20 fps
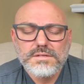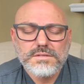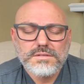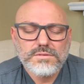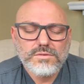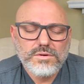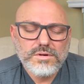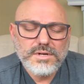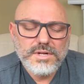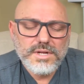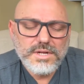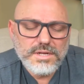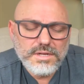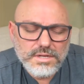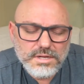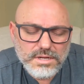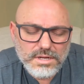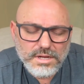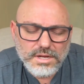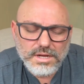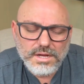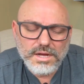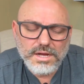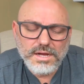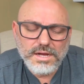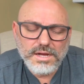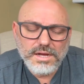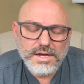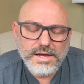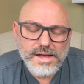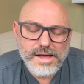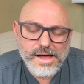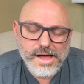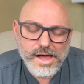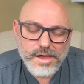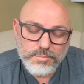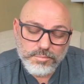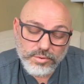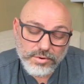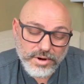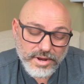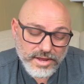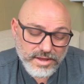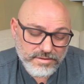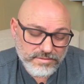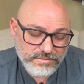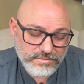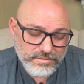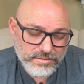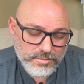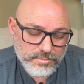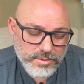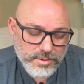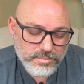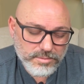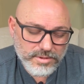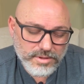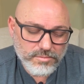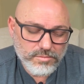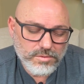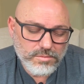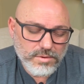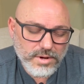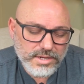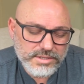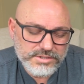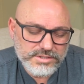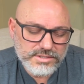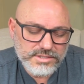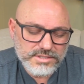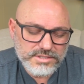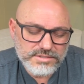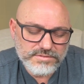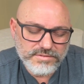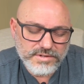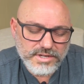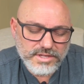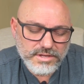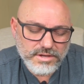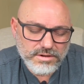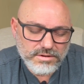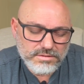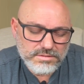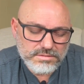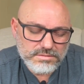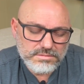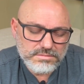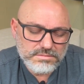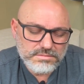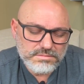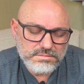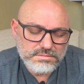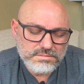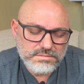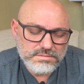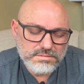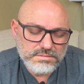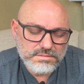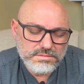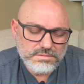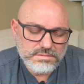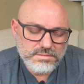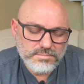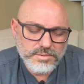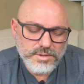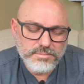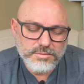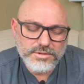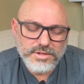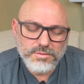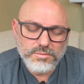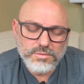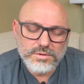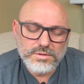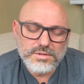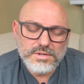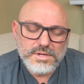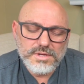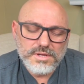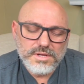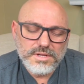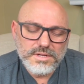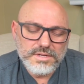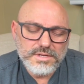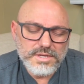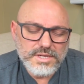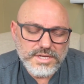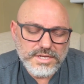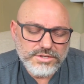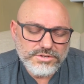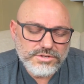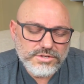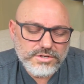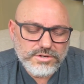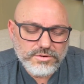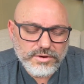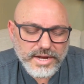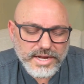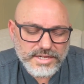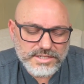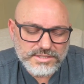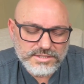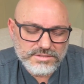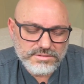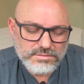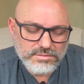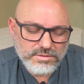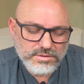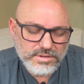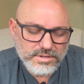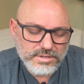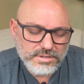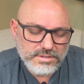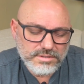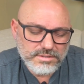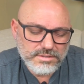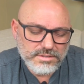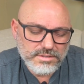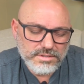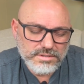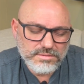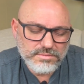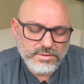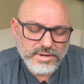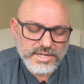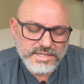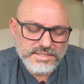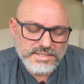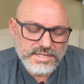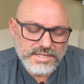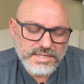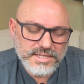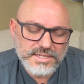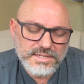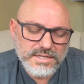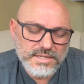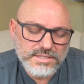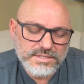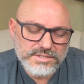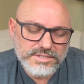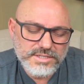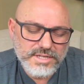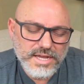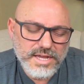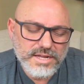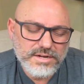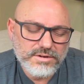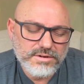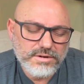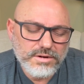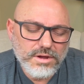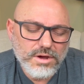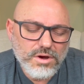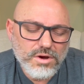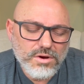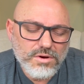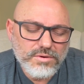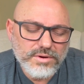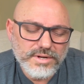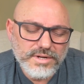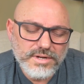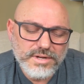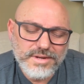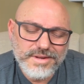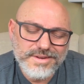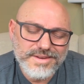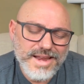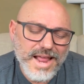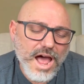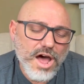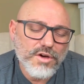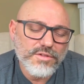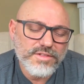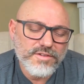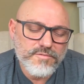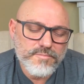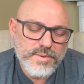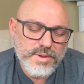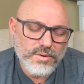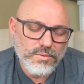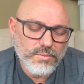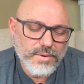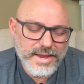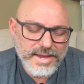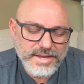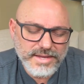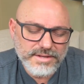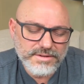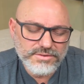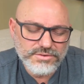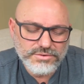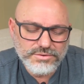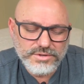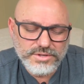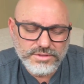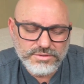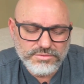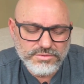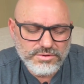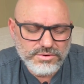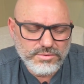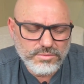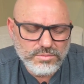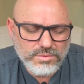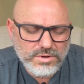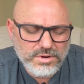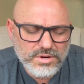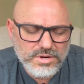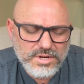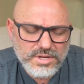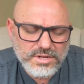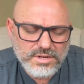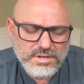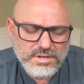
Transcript: Lord, I pray for the people that will watch this video, the people that will need your grace, Lord, in ways they didn't understand or know, and now they've been awakened to it through your word.